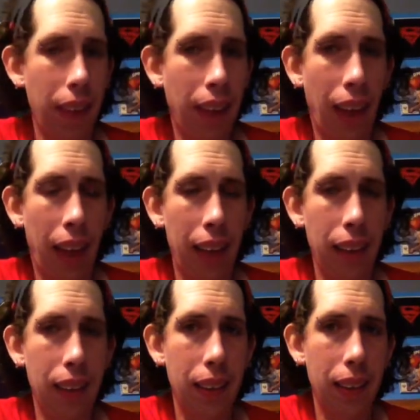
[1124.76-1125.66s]
that
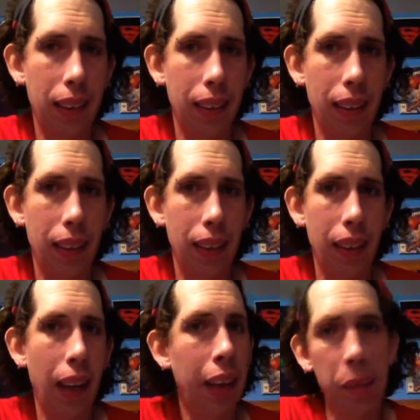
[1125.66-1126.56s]

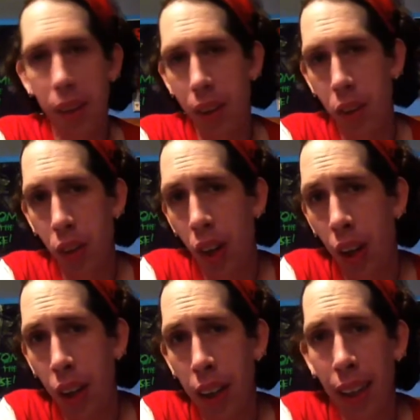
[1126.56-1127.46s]
I could be
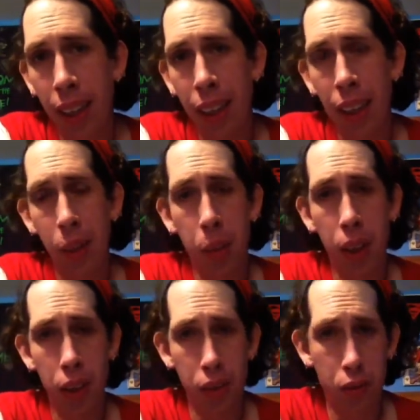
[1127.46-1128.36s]
strong and a
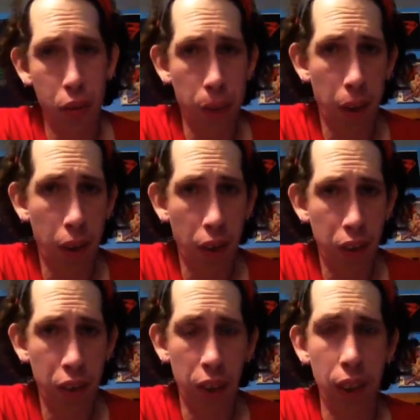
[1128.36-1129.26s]
positive role model
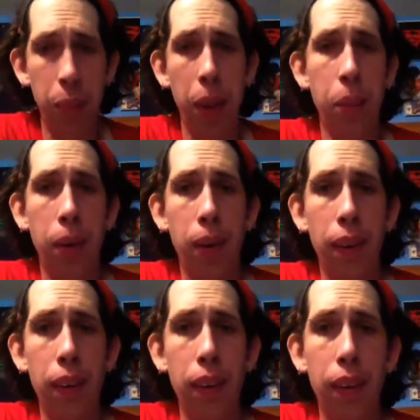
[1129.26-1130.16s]
for people.
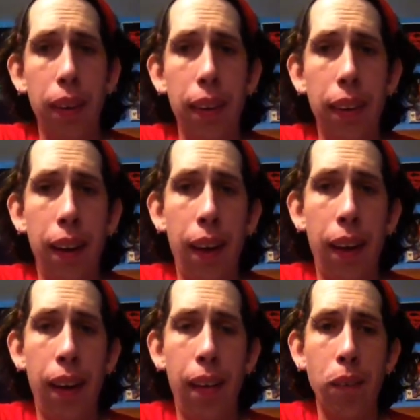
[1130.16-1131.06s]

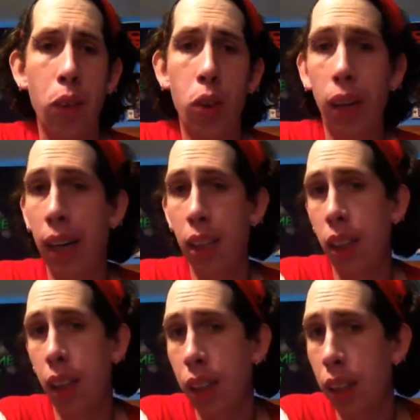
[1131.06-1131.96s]
Um,
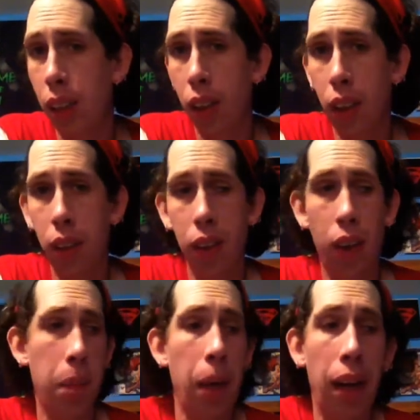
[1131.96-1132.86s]
transgender,
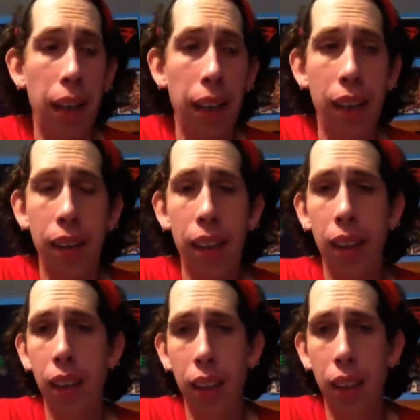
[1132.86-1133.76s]

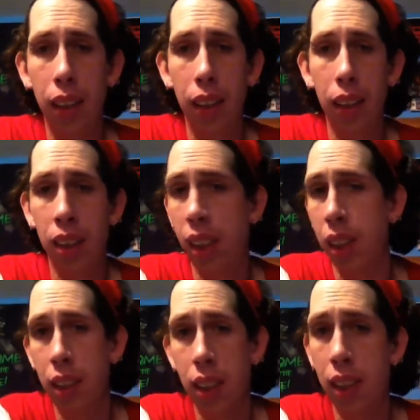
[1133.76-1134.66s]
non-binary,
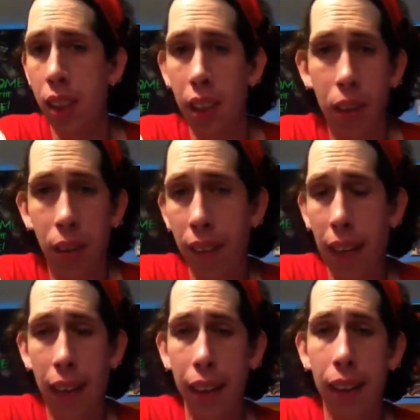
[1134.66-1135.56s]
cis, it don't
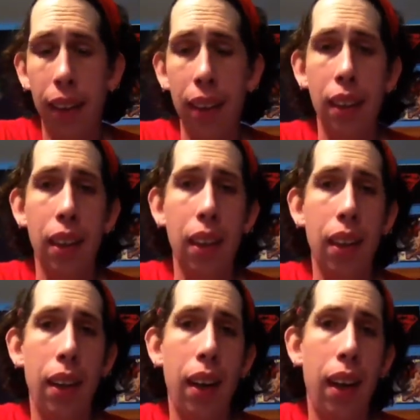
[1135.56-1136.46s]
matter.
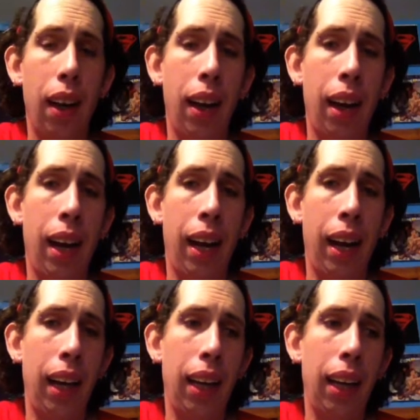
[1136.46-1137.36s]
I
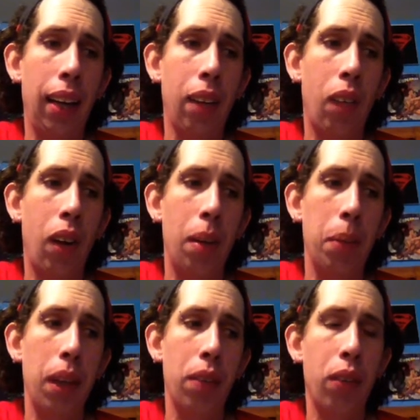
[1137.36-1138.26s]
want to
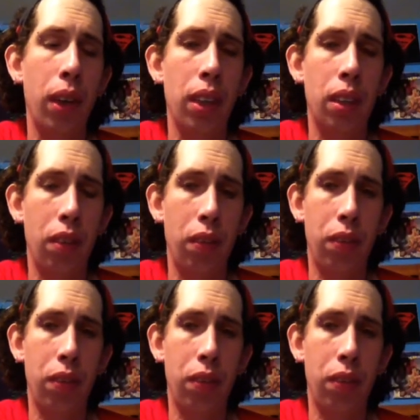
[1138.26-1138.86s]
be a voice of